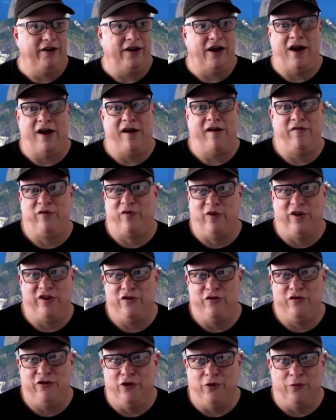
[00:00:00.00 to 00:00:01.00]
I went to
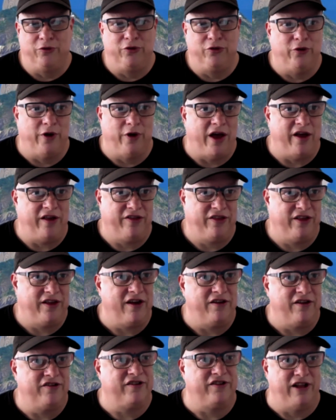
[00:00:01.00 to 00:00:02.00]
film school. I think I
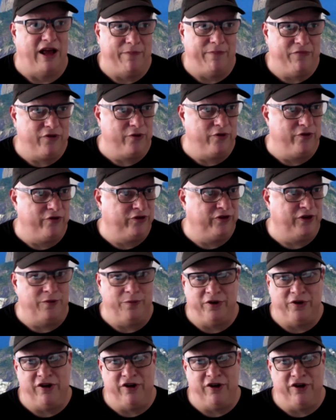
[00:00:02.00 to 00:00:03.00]
slept through
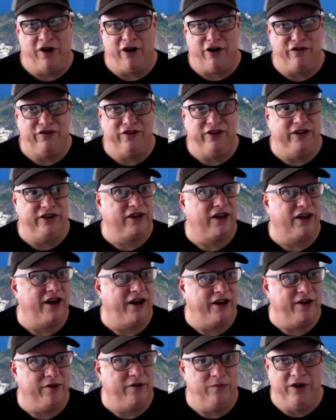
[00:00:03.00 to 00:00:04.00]
cinematography and
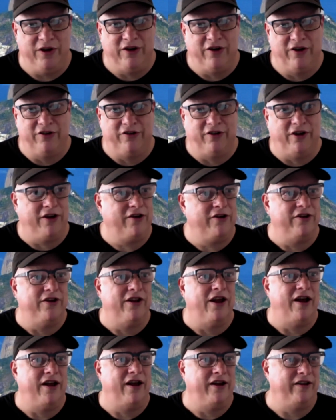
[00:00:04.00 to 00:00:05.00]
lighting because I could not